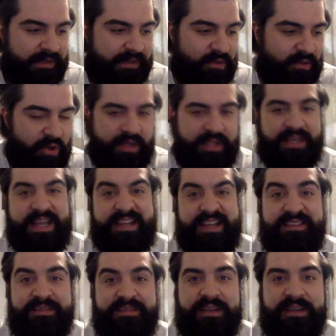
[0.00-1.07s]
learning
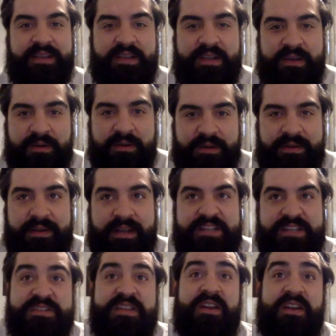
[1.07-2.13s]
activity, and I
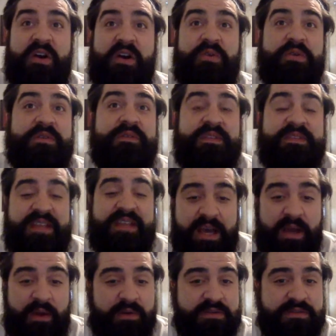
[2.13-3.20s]
just hit 150
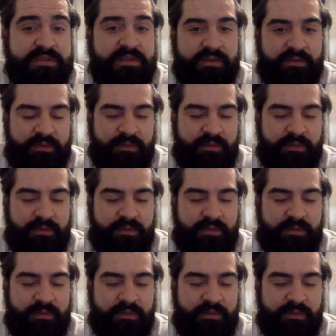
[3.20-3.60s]
hours too.